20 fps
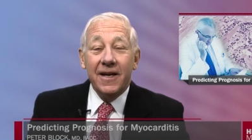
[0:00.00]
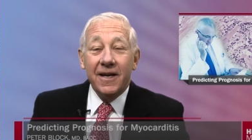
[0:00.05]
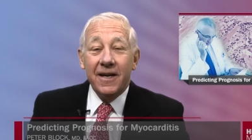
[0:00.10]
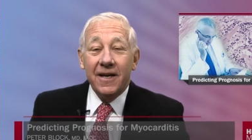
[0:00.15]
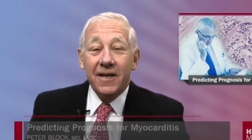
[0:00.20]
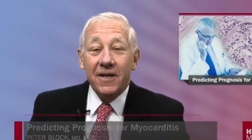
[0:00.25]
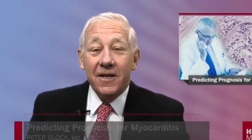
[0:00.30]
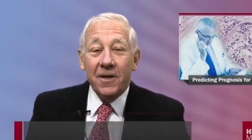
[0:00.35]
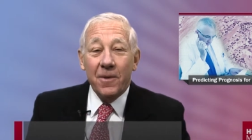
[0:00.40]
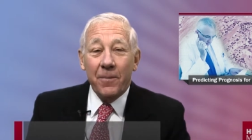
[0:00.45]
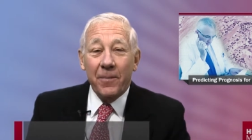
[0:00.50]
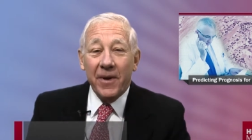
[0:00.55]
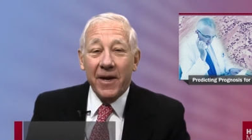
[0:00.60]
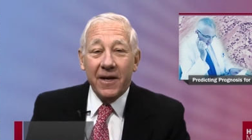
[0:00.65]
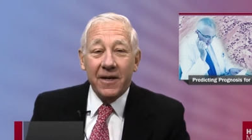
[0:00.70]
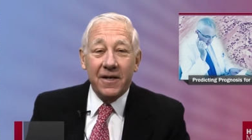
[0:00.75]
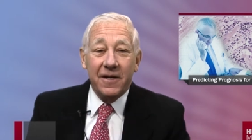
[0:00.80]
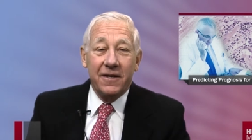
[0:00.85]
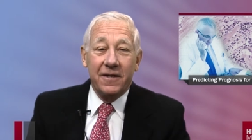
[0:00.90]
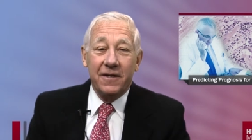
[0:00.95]

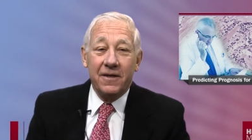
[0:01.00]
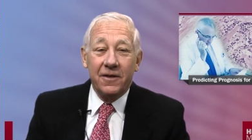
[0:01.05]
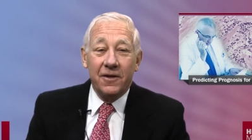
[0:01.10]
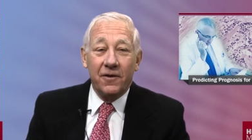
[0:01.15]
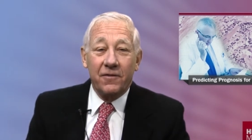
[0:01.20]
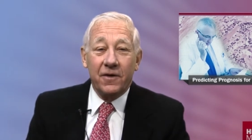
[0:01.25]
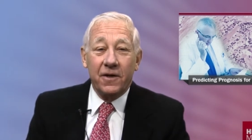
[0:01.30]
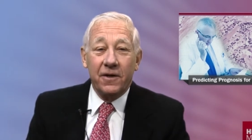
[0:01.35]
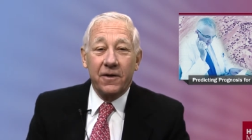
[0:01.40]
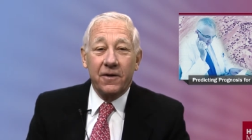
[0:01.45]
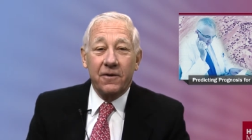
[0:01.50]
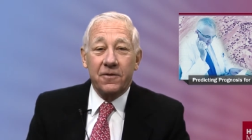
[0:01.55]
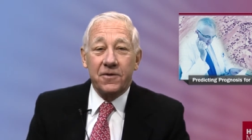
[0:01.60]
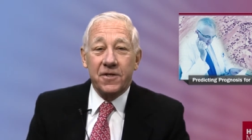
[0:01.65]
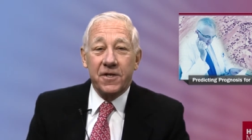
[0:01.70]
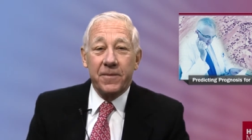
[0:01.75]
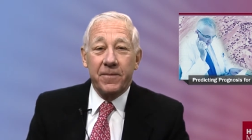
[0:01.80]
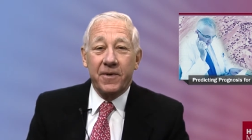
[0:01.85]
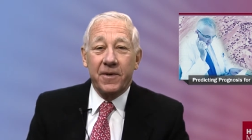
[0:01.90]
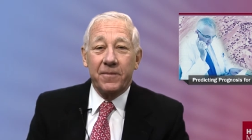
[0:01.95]
independent of clinical
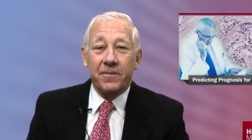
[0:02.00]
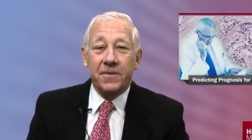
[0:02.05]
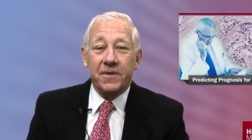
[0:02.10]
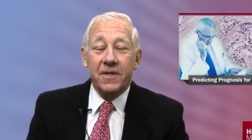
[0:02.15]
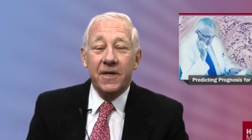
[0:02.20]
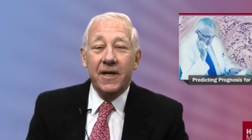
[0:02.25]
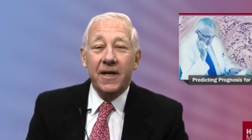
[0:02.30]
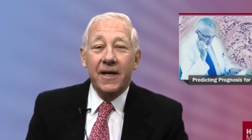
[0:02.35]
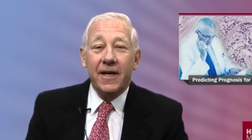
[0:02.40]
symptoms.